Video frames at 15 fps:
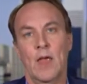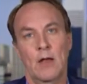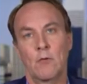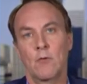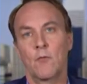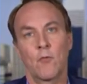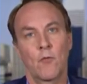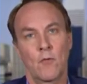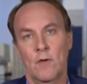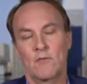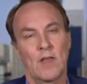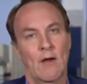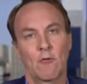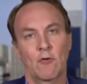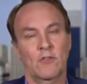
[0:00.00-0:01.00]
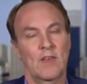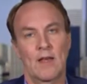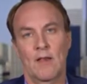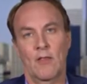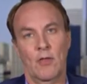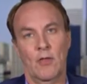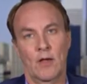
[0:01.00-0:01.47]
And we've never seen
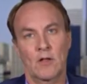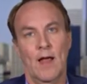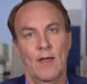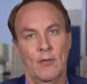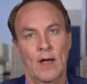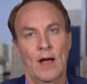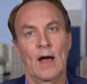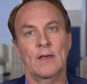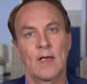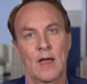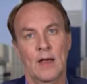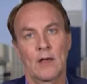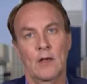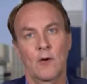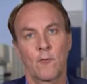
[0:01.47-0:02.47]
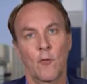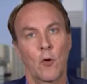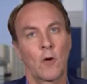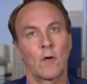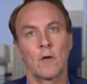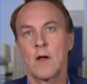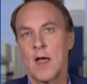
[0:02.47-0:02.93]
anything like that. And
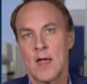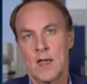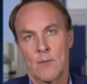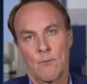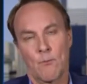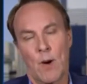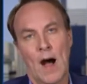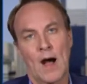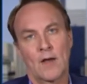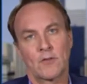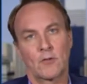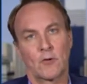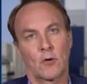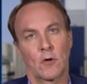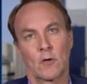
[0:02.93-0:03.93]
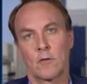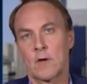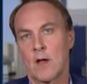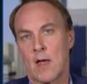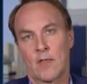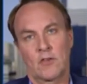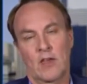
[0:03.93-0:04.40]
therefore, bonds are,
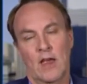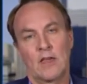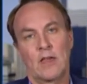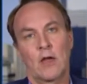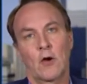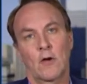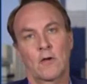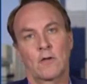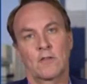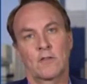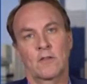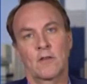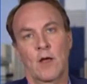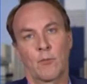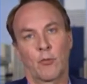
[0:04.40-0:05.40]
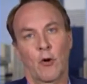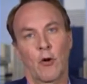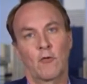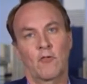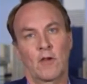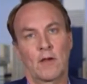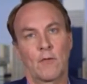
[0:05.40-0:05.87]
the 10-year is
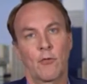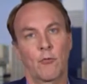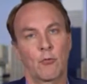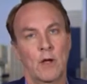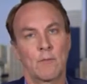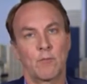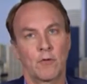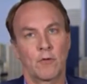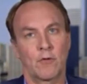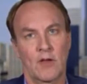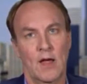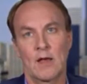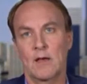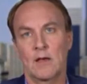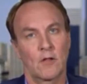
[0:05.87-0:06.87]
approaching 3%.